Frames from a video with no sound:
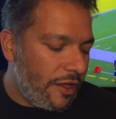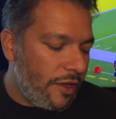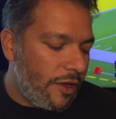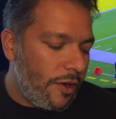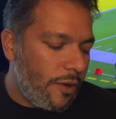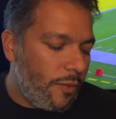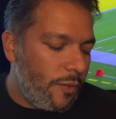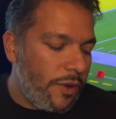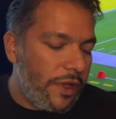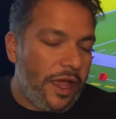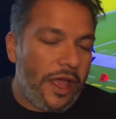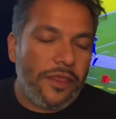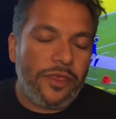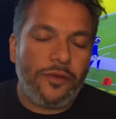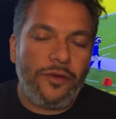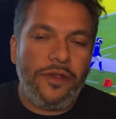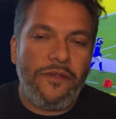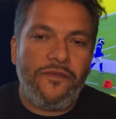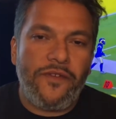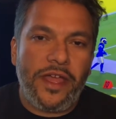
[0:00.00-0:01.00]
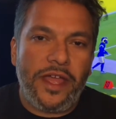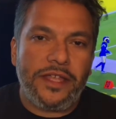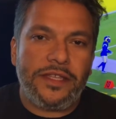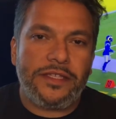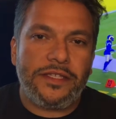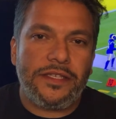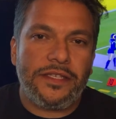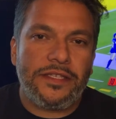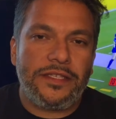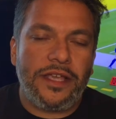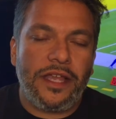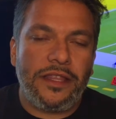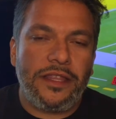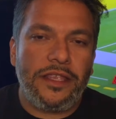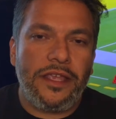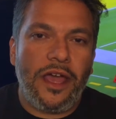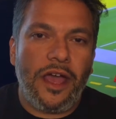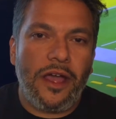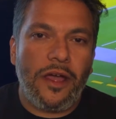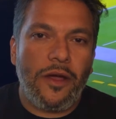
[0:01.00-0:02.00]
we got 3 vets:
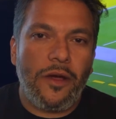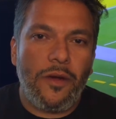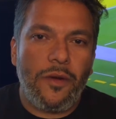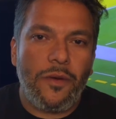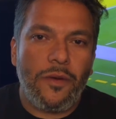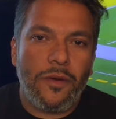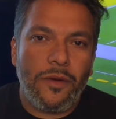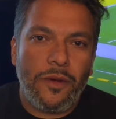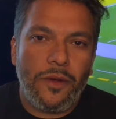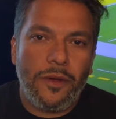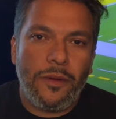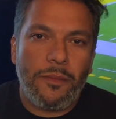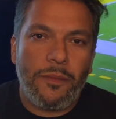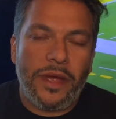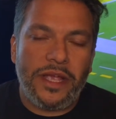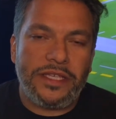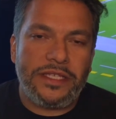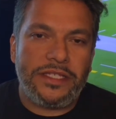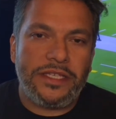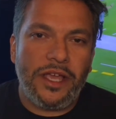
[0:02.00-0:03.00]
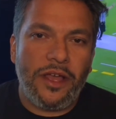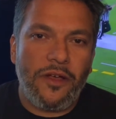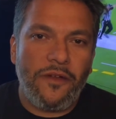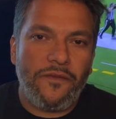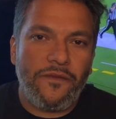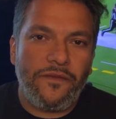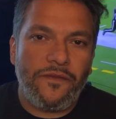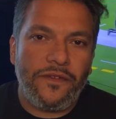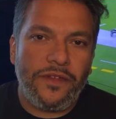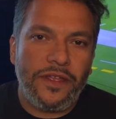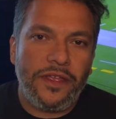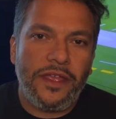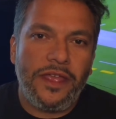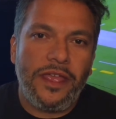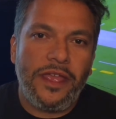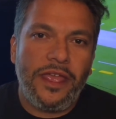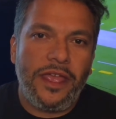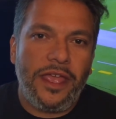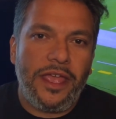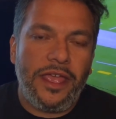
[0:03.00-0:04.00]
Santiago, myself,
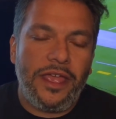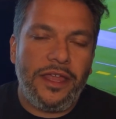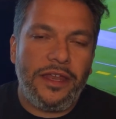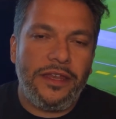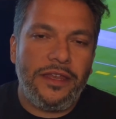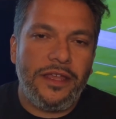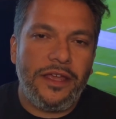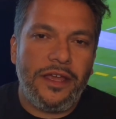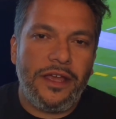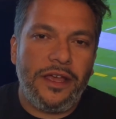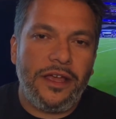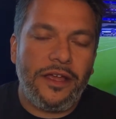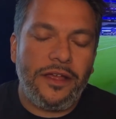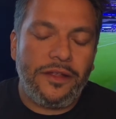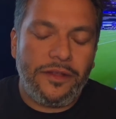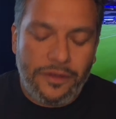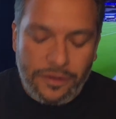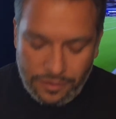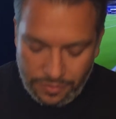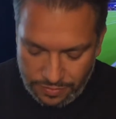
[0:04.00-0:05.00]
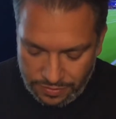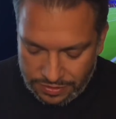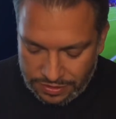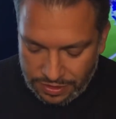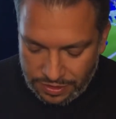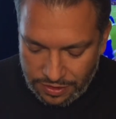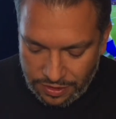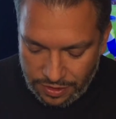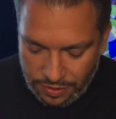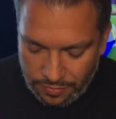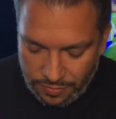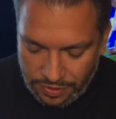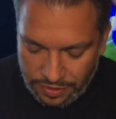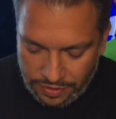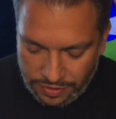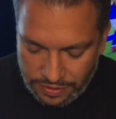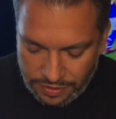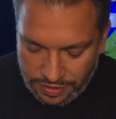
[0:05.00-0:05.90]
and who's the third one?